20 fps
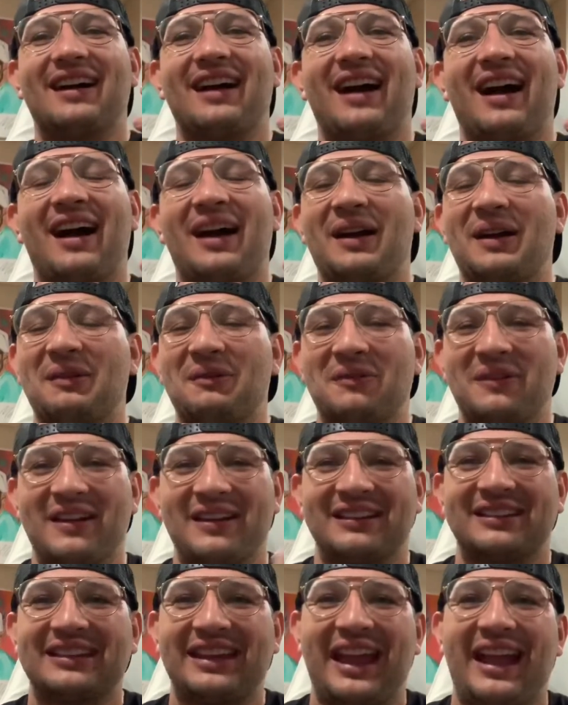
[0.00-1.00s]
I
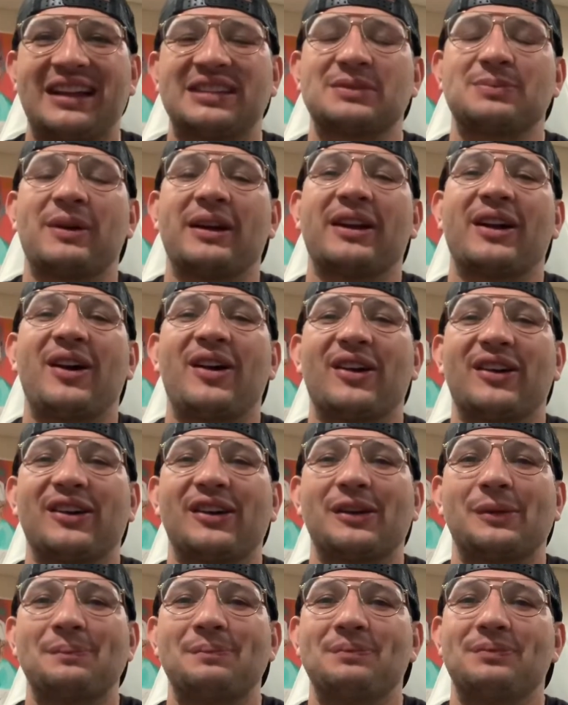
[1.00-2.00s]
went and gassed my car
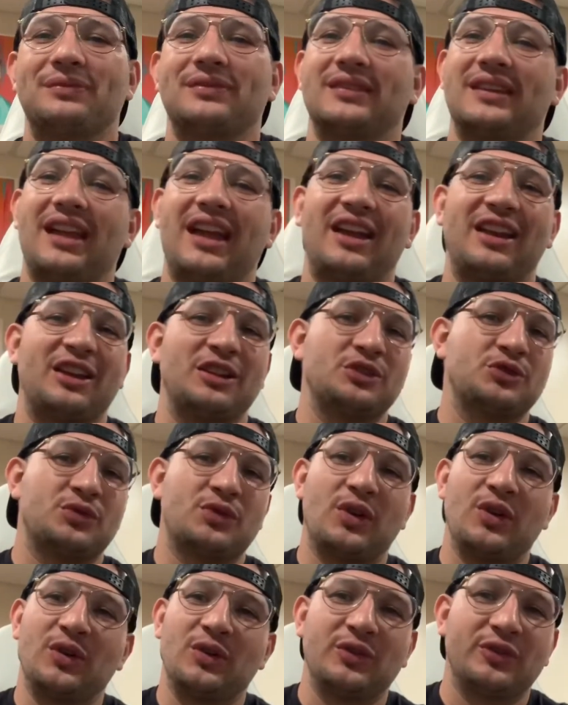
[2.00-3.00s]
up, and I
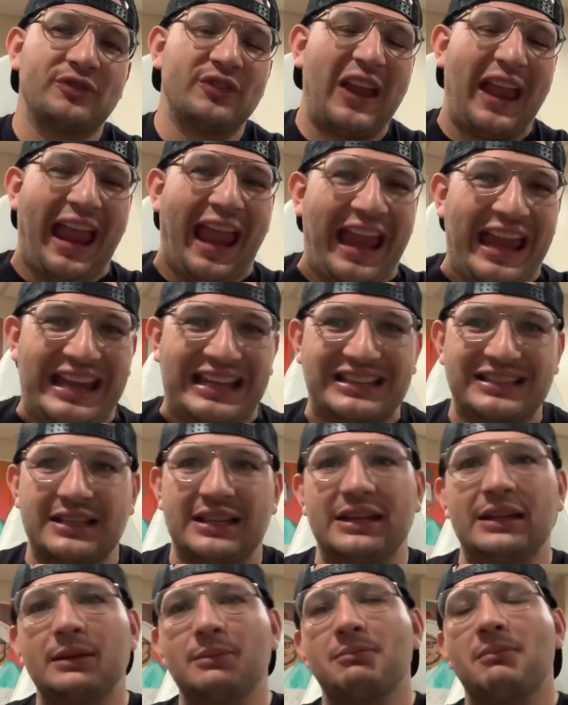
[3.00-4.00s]
drove
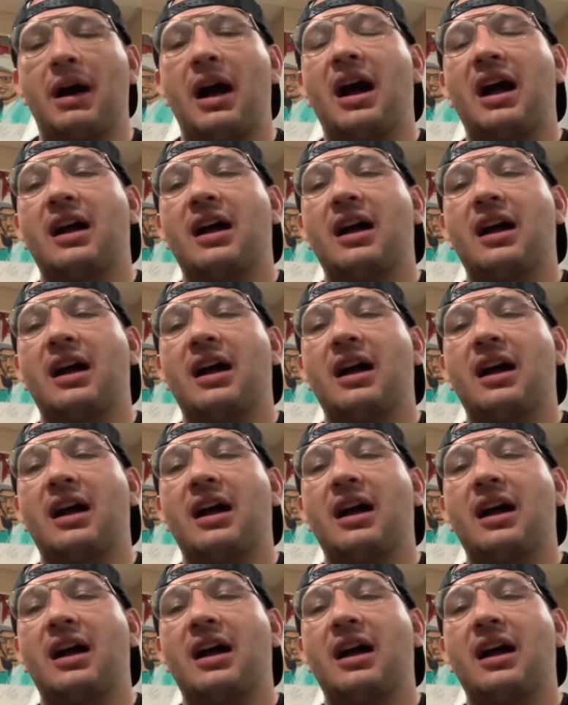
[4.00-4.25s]
18